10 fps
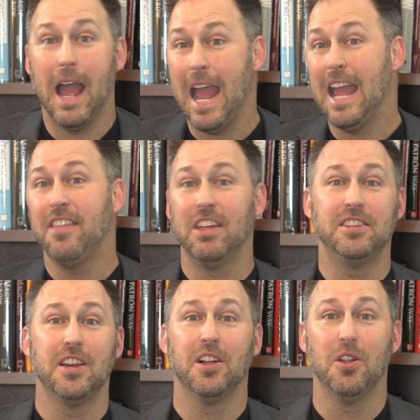and they
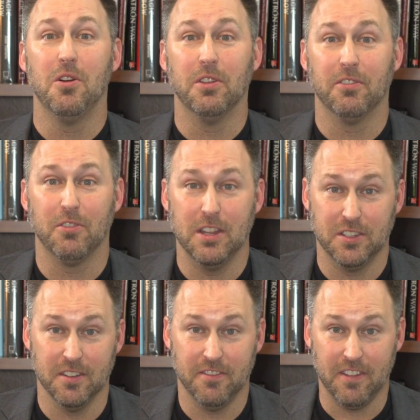tell all their
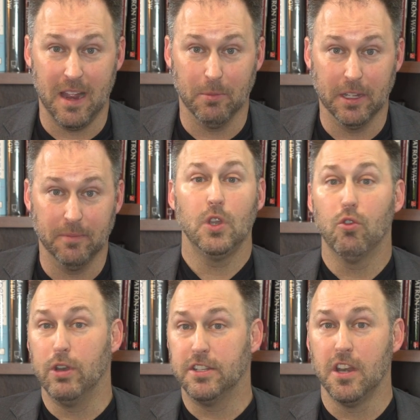friends and family.
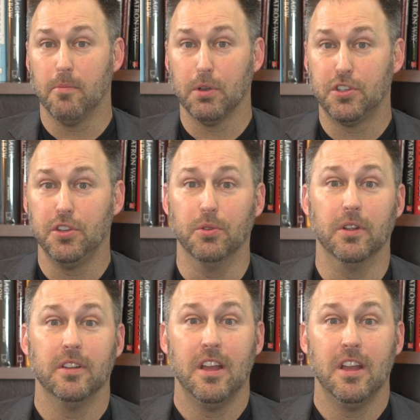Reason number two,